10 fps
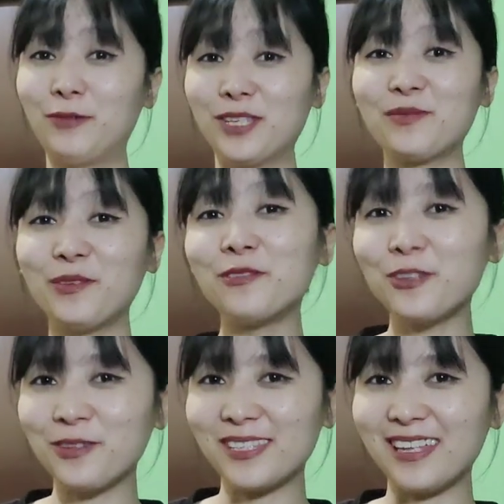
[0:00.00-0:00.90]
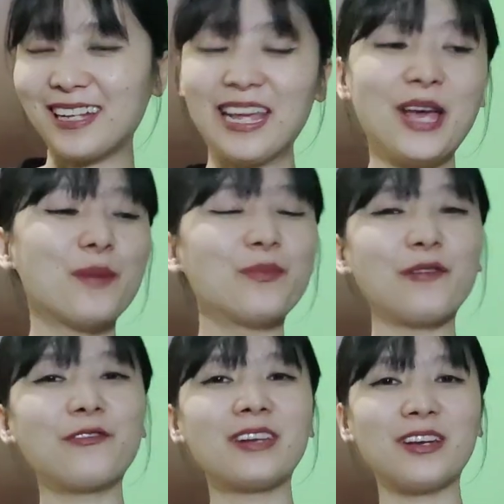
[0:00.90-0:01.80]
once my video is done.
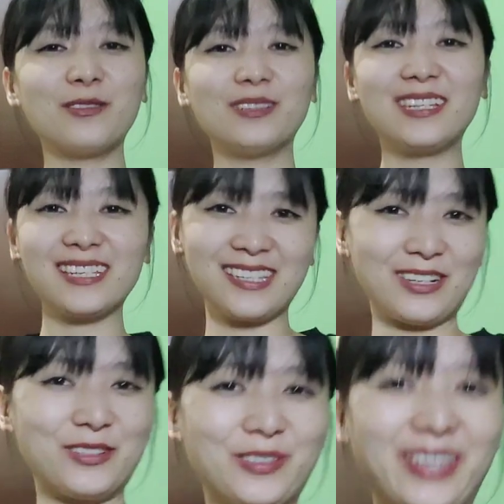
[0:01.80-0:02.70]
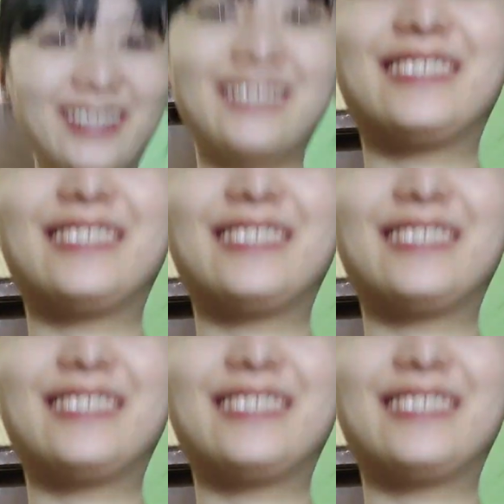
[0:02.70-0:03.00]
But for now, let's start cooking.